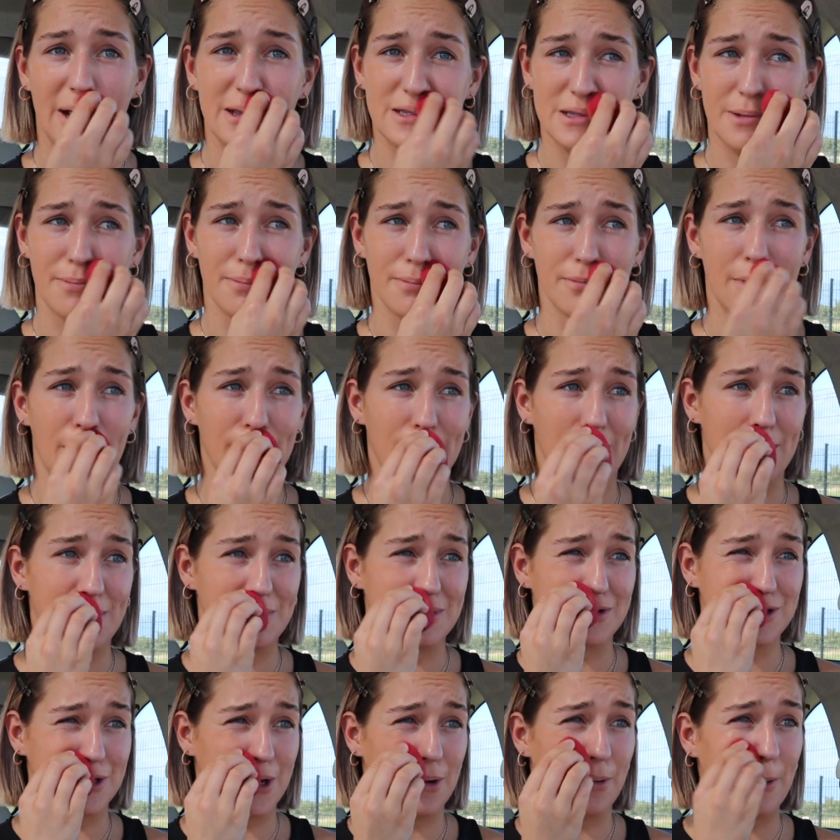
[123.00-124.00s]
because I'm not
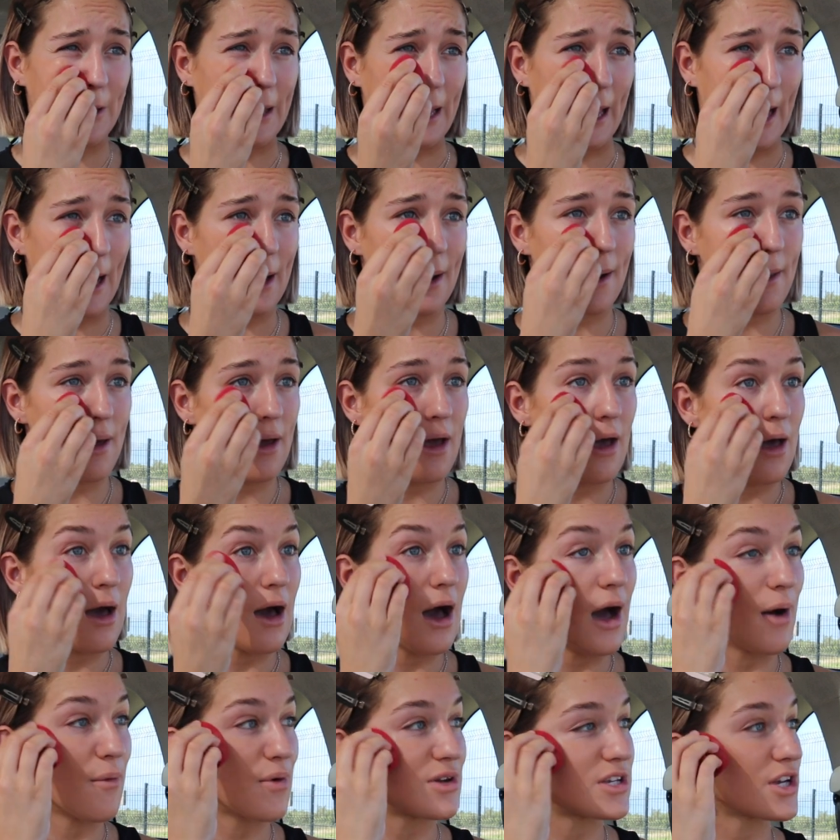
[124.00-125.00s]
joking.
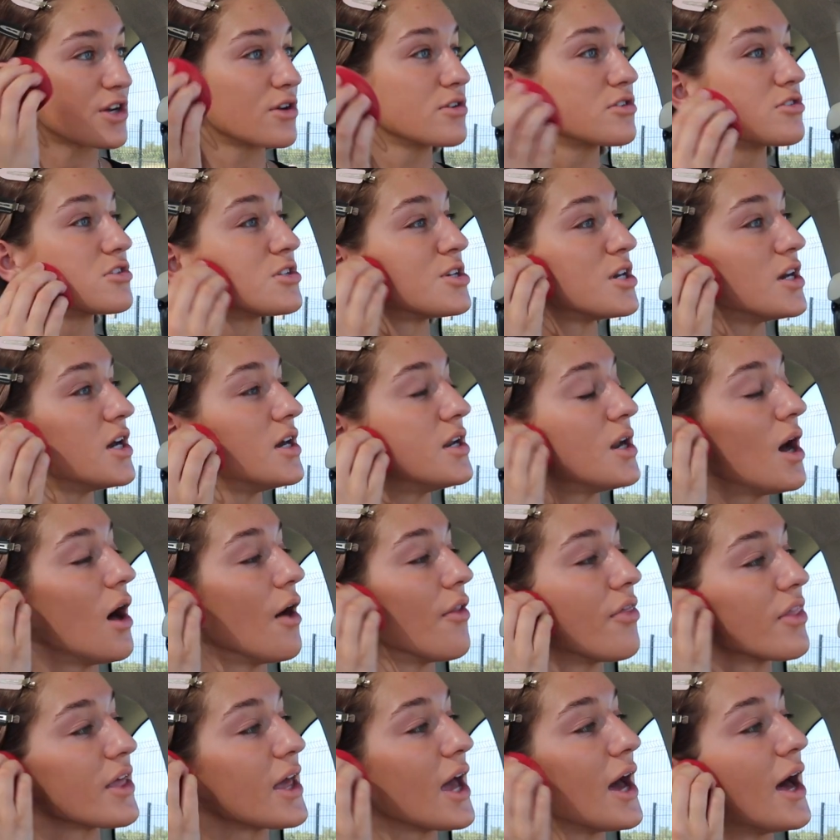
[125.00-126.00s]
I wish I could turn
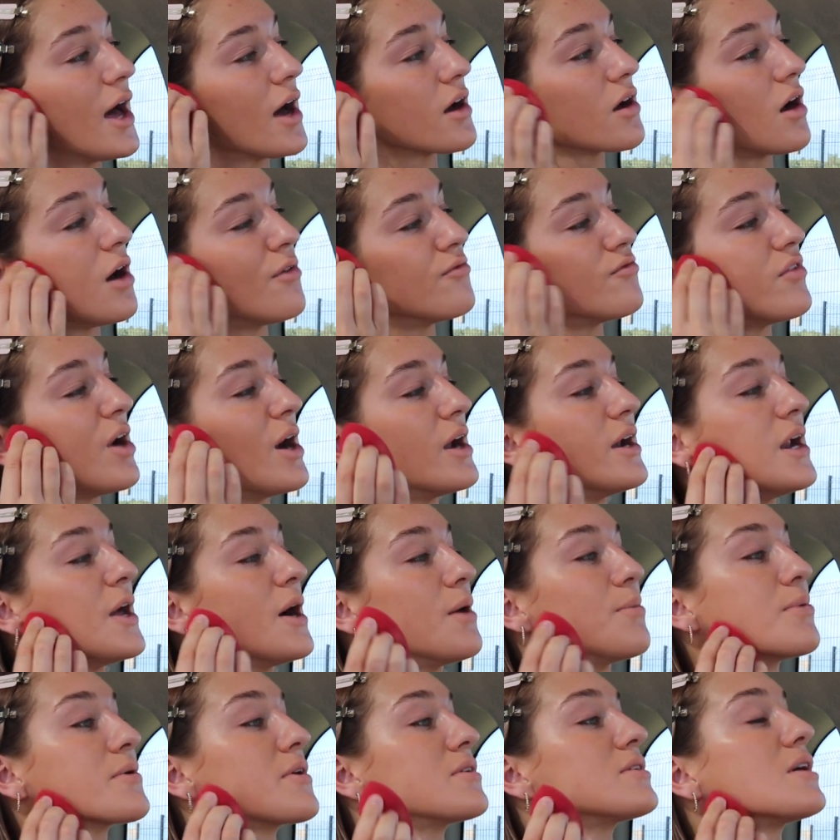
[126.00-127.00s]
on the aircon right
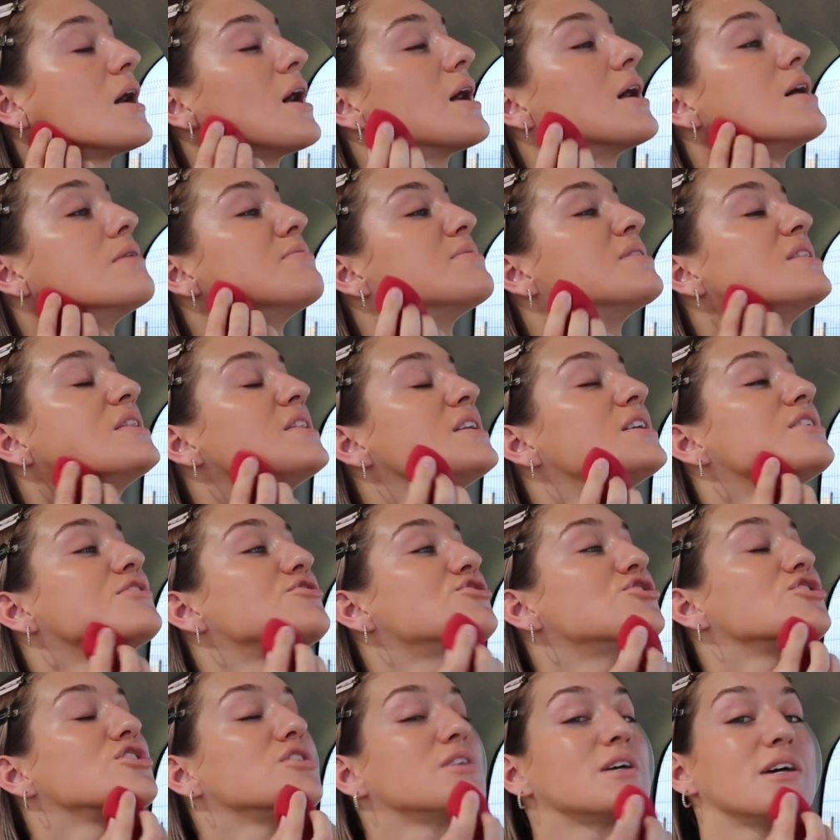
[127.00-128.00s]
now because I am
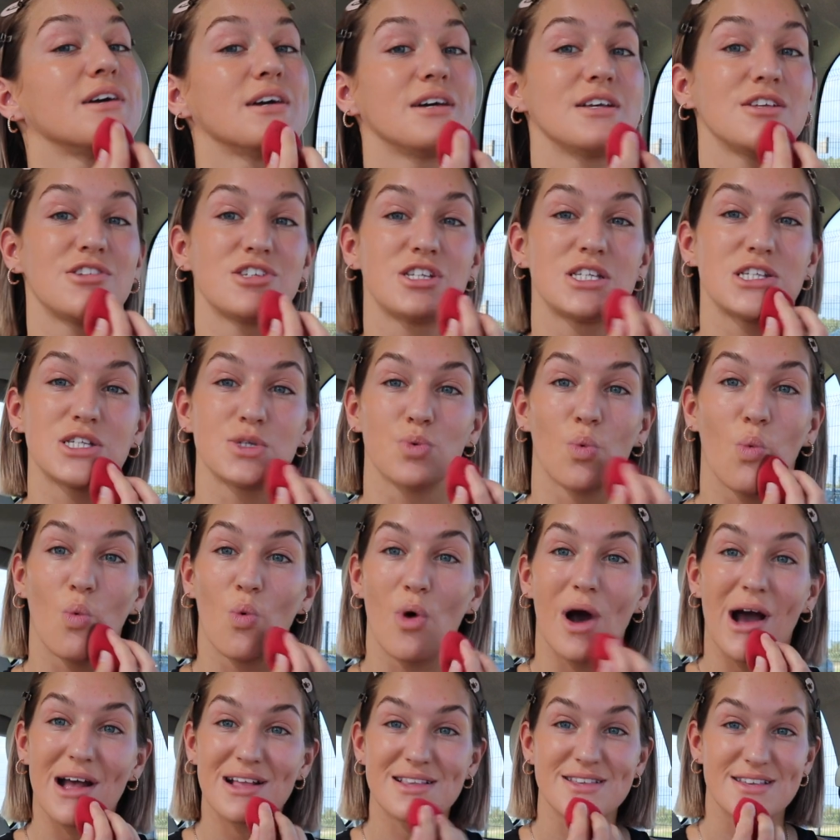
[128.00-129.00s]
literally
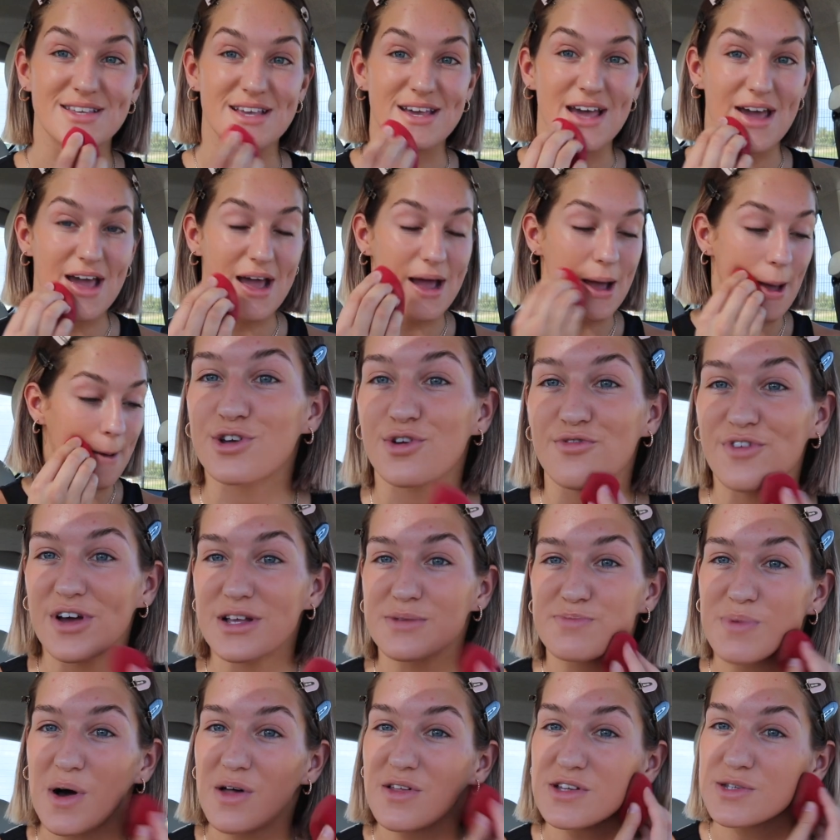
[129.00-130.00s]
sweating. Too
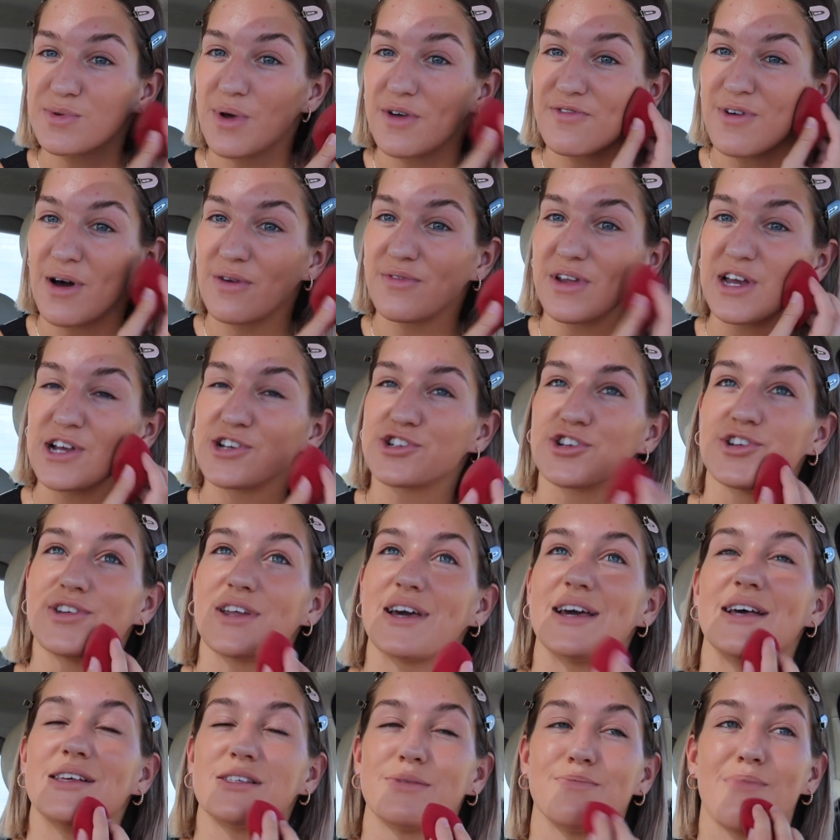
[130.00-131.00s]
Faced Born This Way foundation
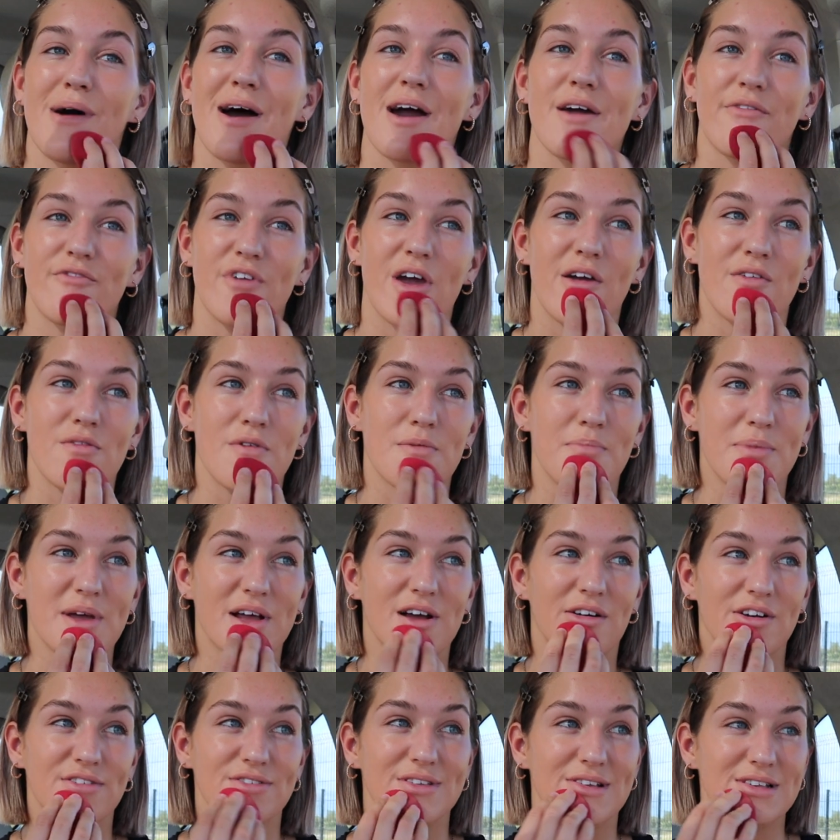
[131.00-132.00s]
is my favourite
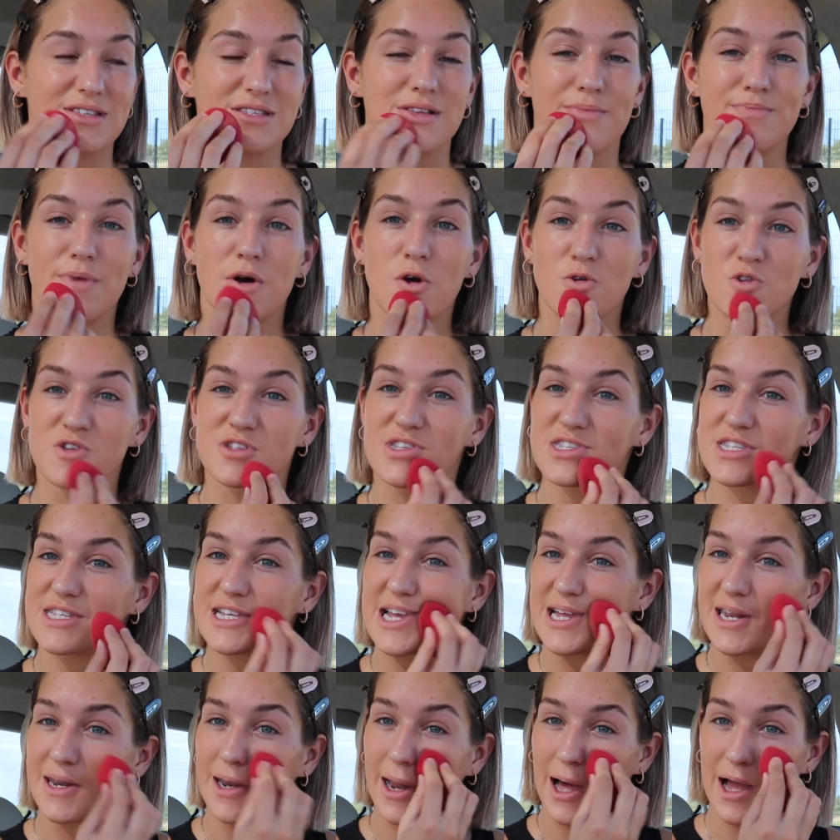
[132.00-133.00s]
because it's the most
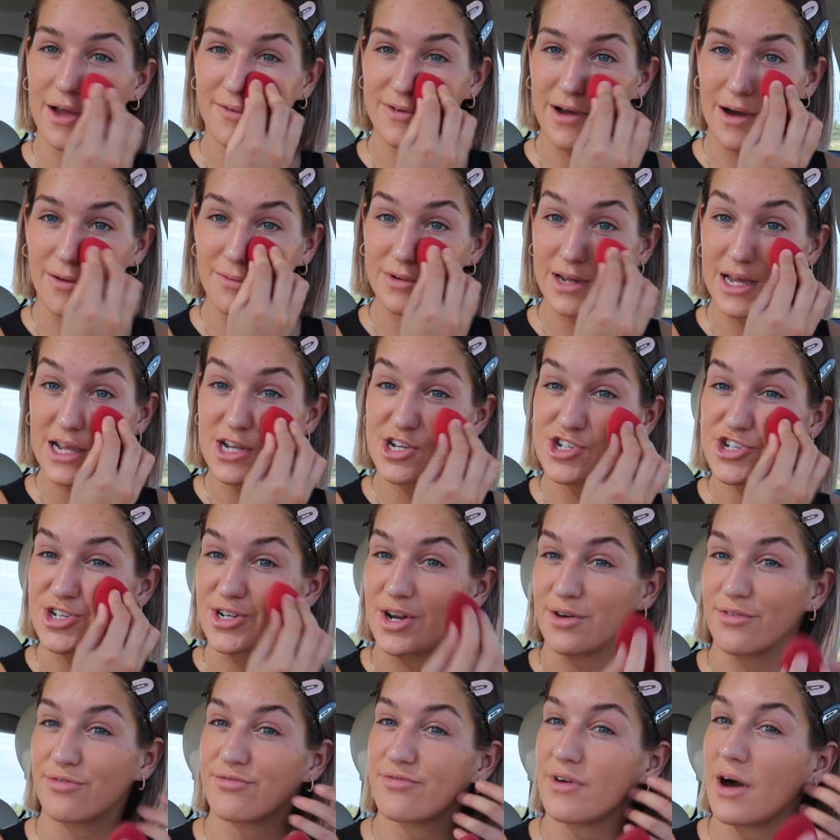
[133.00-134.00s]
skin-like
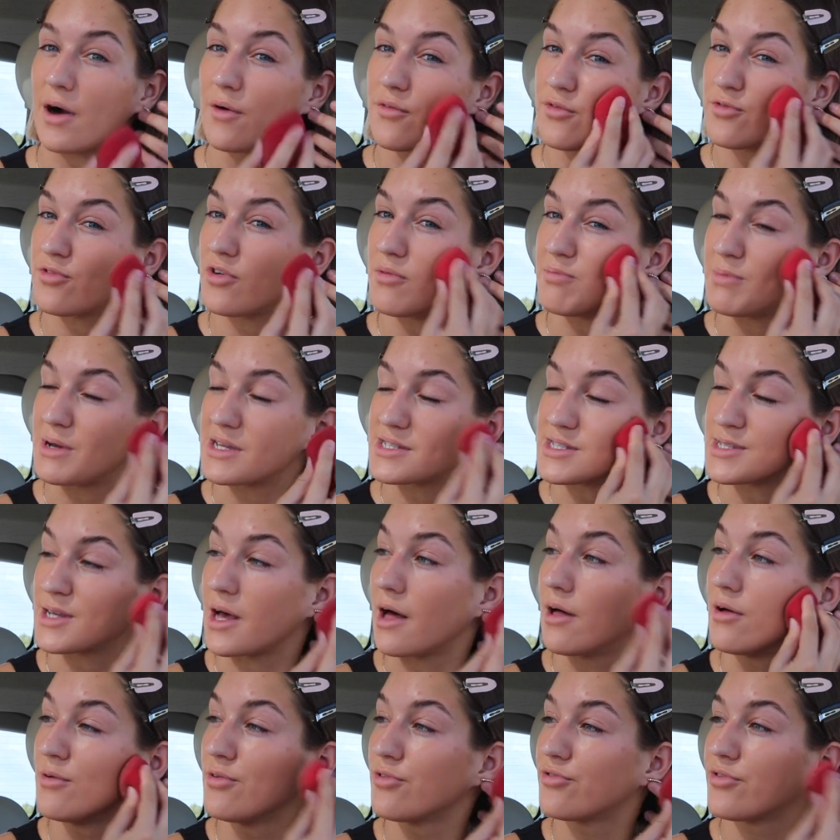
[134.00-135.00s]
foundation I've found for
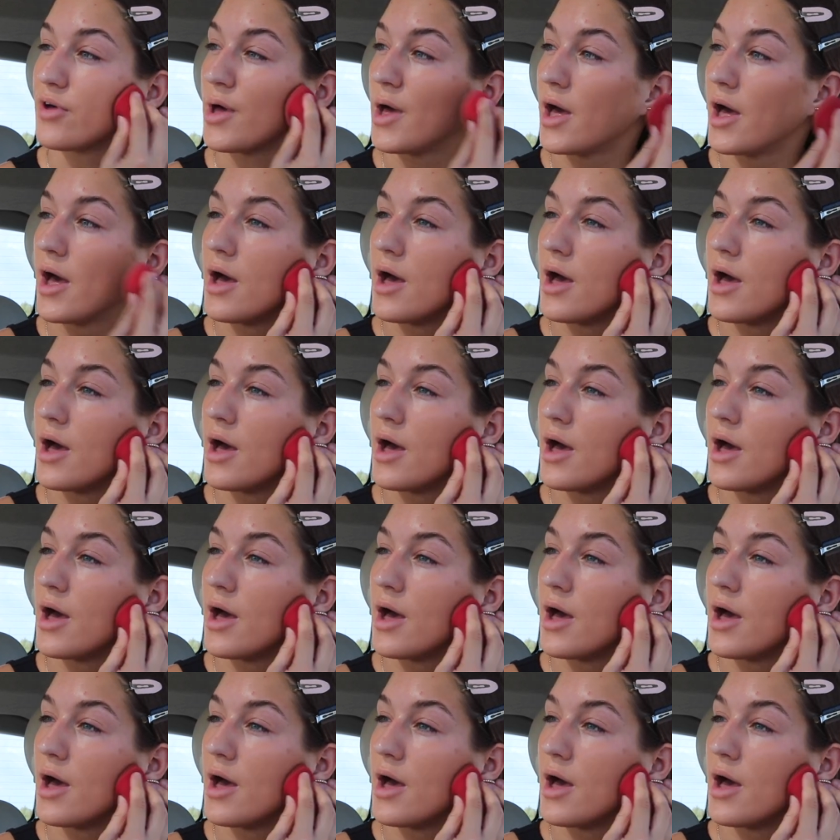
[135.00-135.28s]
myself.